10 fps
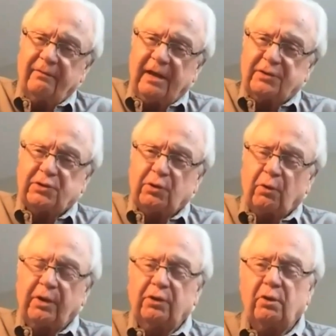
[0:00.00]
of that
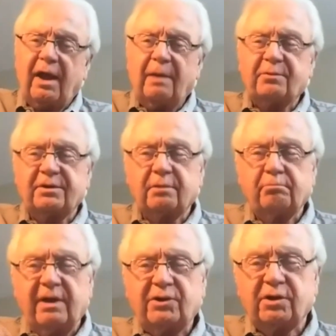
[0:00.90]
story, you happened to
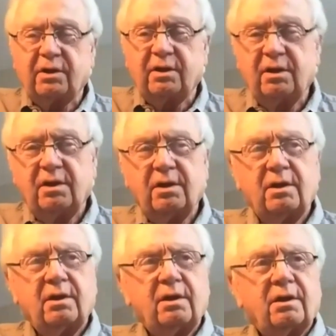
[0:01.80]
mention
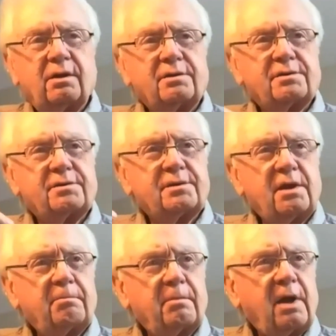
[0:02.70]

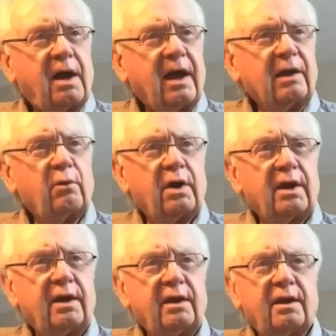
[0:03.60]
some
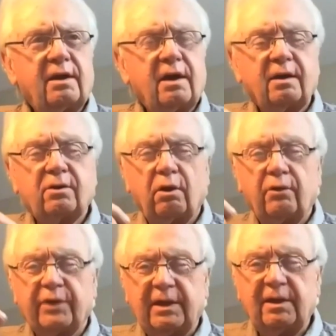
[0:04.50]
highway
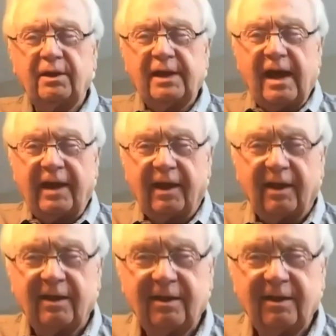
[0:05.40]
called the Ileana.